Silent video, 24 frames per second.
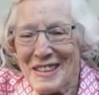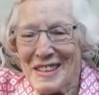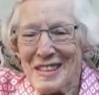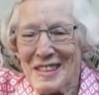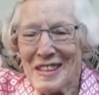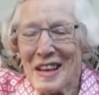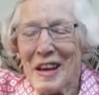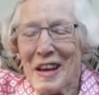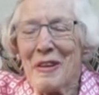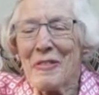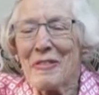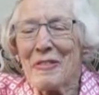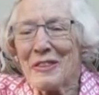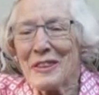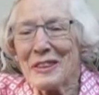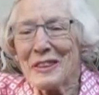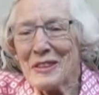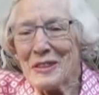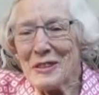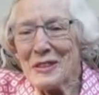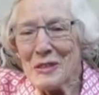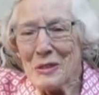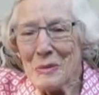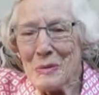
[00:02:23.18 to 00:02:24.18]
safely
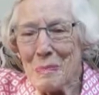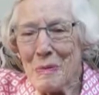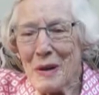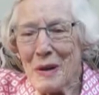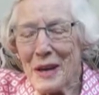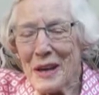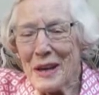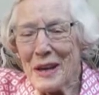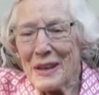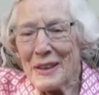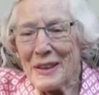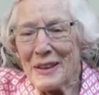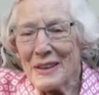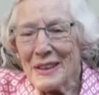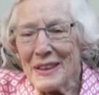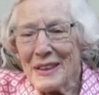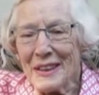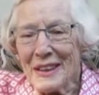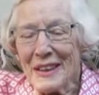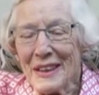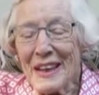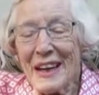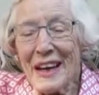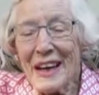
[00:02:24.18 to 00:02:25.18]
to Japan.
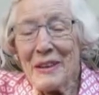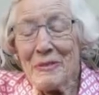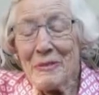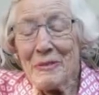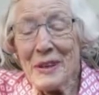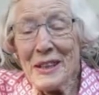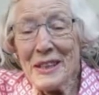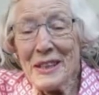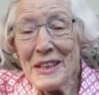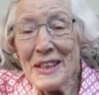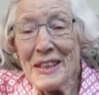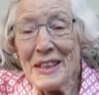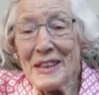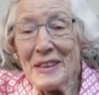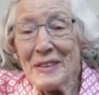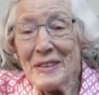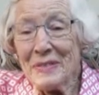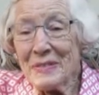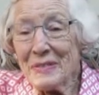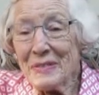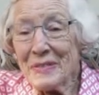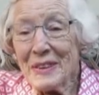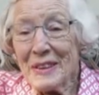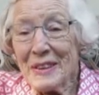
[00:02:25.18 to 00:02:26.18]
And we did.
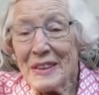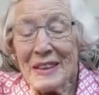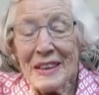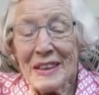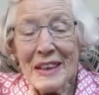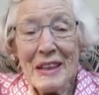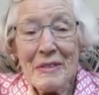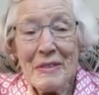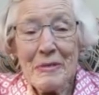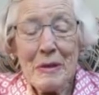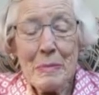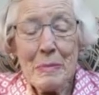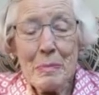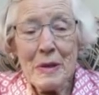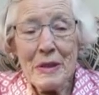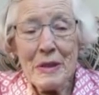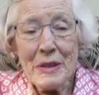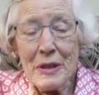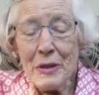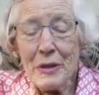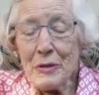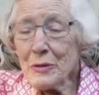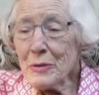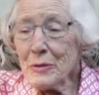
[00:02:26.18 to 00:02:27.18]
And we'd been
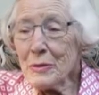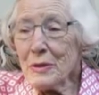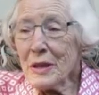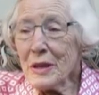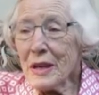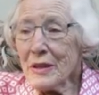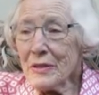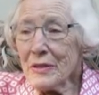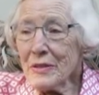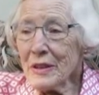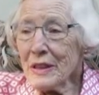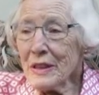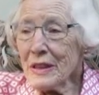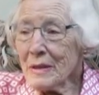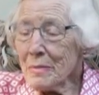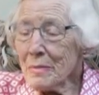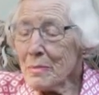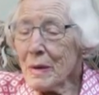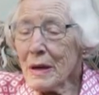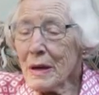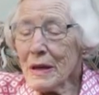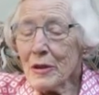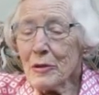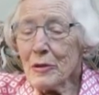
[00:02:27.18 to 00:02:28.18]
there two days, and
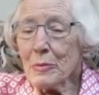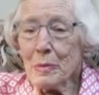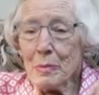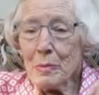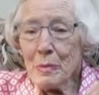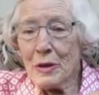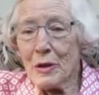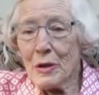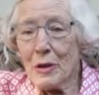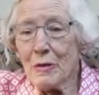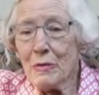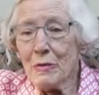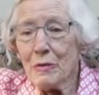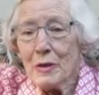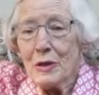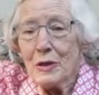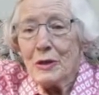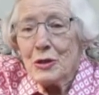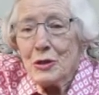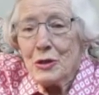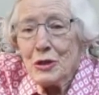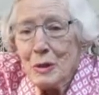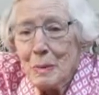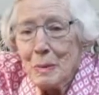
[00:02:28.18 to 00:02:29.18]
my husband went off with
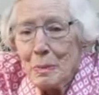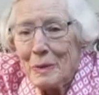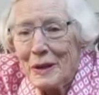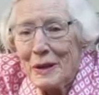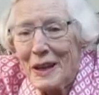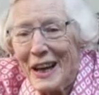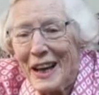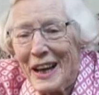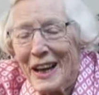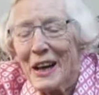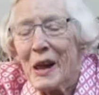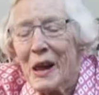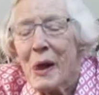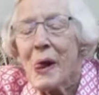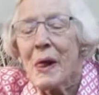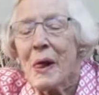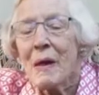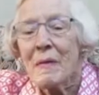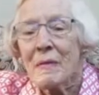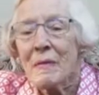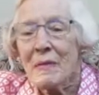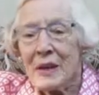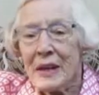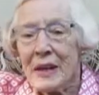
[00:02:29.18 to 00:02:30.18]
his ship again.
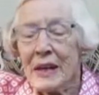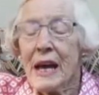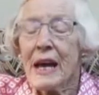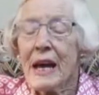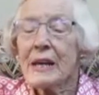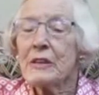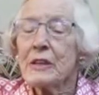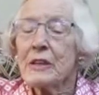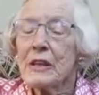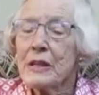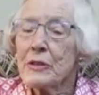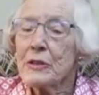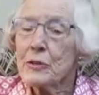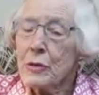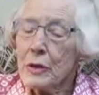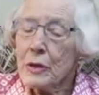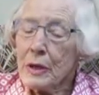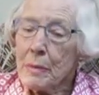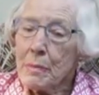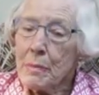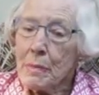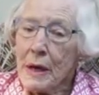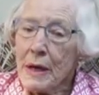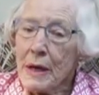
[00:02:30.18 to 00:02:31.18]
he had to, he took
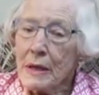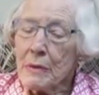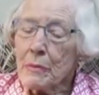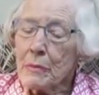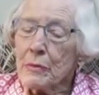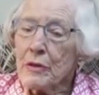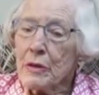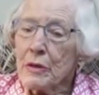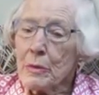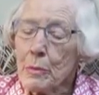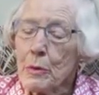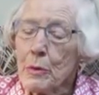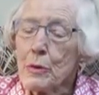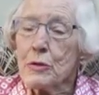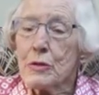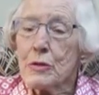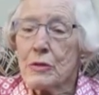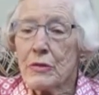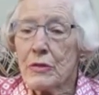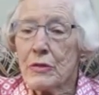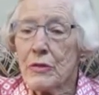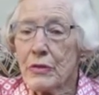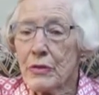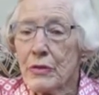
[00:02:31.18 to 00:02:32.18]
command. It was an
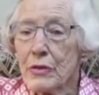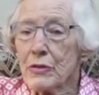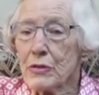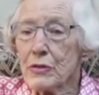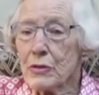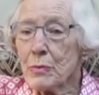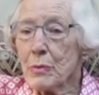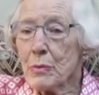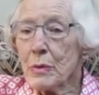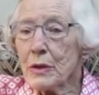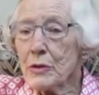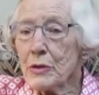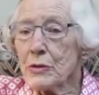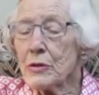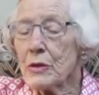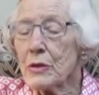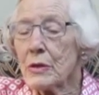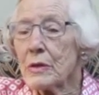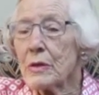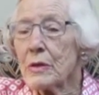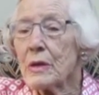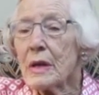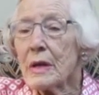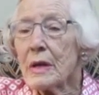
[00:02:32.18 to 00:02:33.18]
emergency
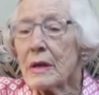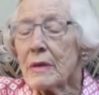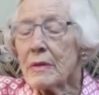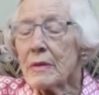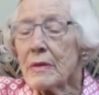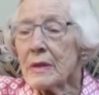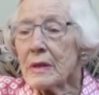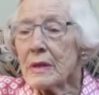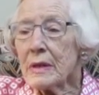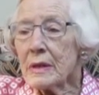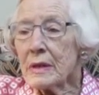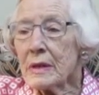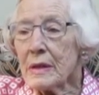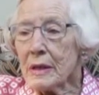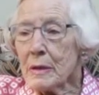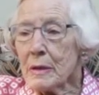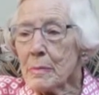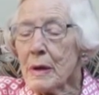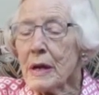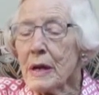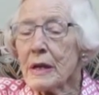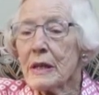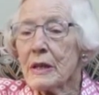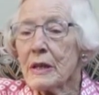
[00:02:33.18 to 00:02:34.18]
situation. The uh,
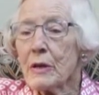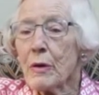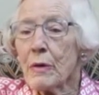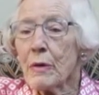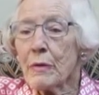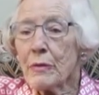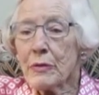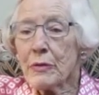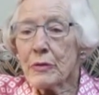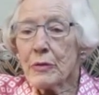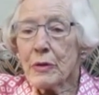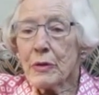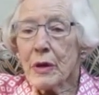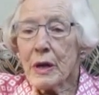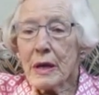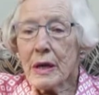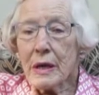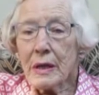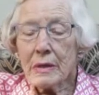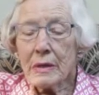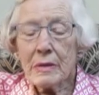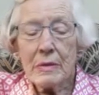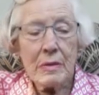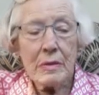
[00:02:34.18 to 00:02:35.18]
commanding officer
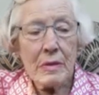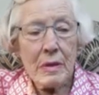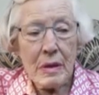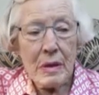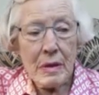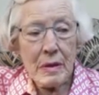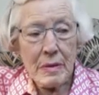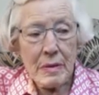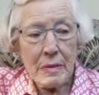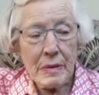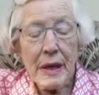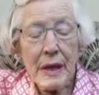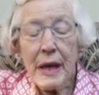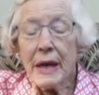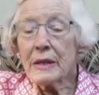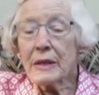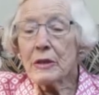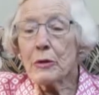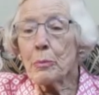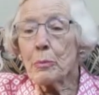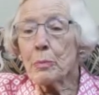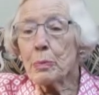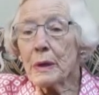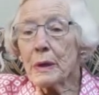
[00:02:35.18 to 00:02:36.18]
had uh,
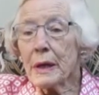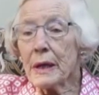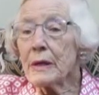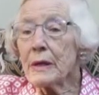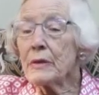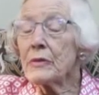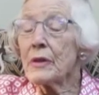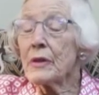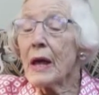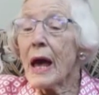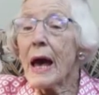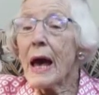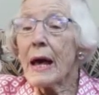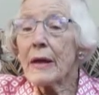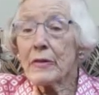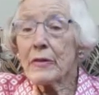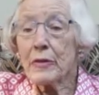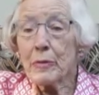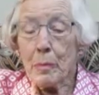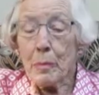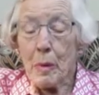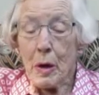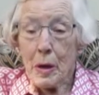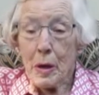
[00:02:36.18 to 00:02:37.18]
Kanto Plains
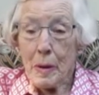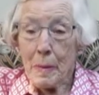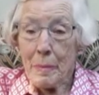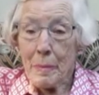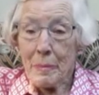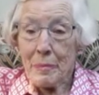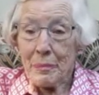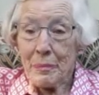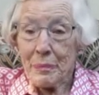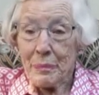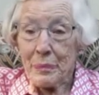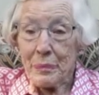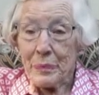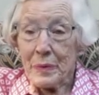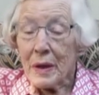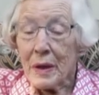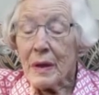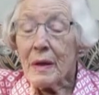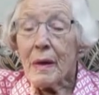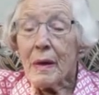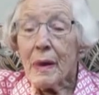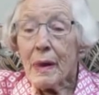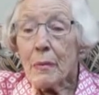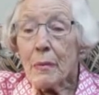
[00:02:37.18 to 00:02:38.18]
asthma
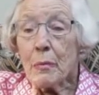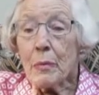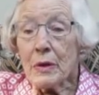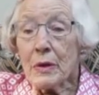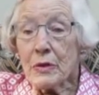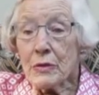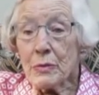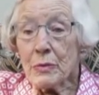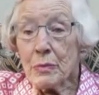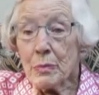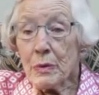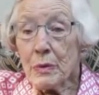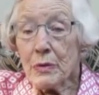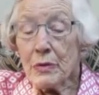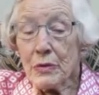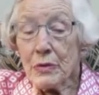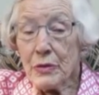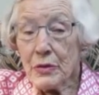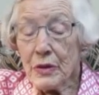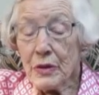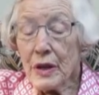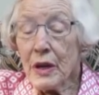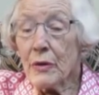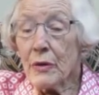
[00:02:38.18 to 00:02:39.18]
which was a
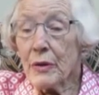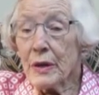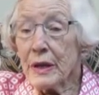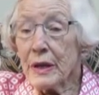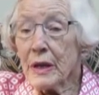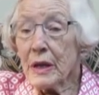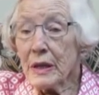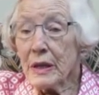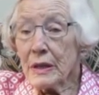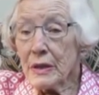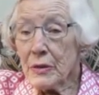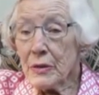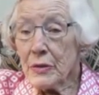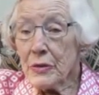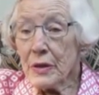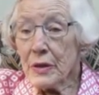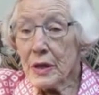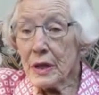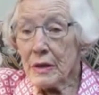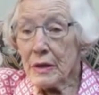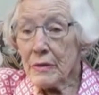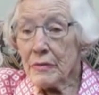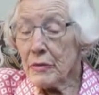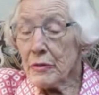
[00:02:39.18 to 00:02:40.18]
scary kind of
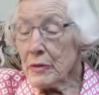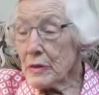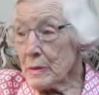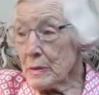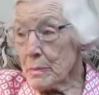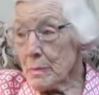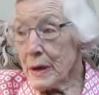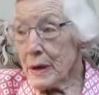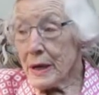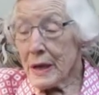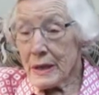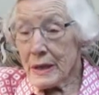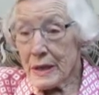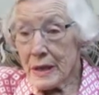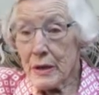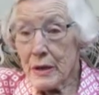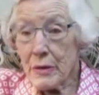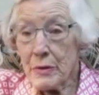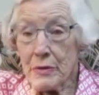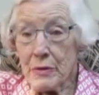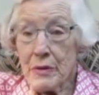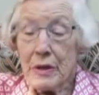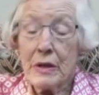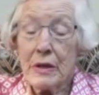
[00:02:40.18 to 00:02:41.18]
thing from the bad
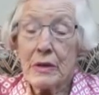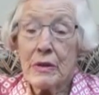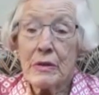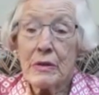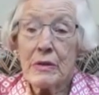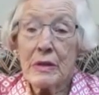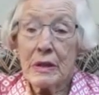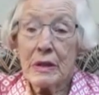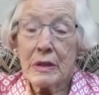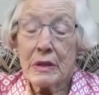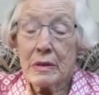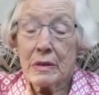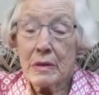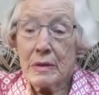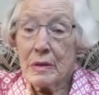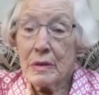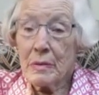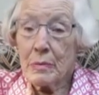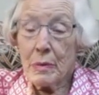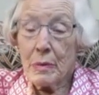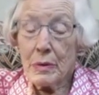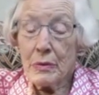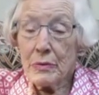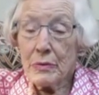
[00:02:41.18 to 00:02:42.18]
air there, and
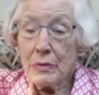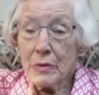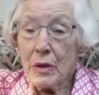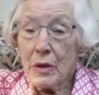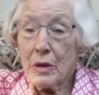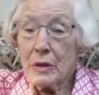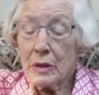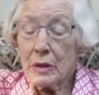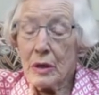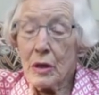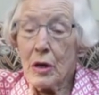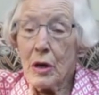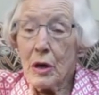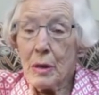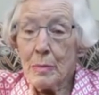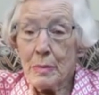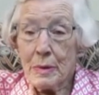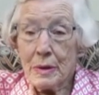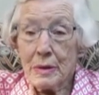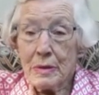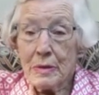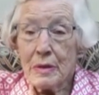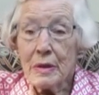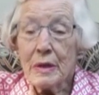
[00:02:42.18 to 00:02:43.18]
it wasn't
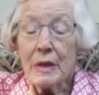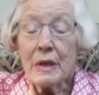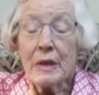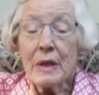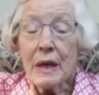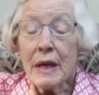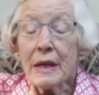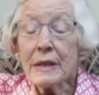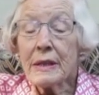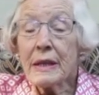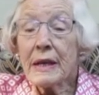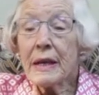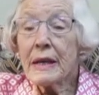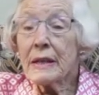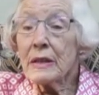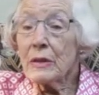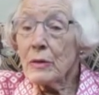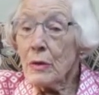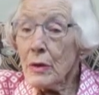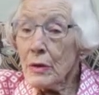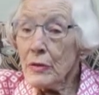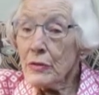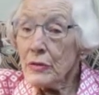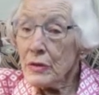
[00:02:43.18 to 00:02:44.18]
uncommon. And they had
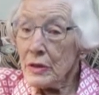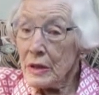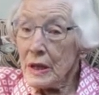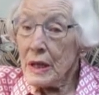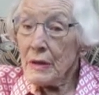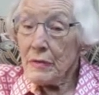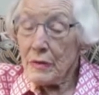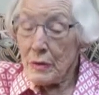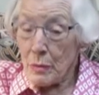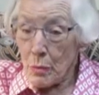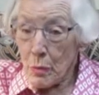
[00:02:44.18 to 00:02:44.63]
lost a Navy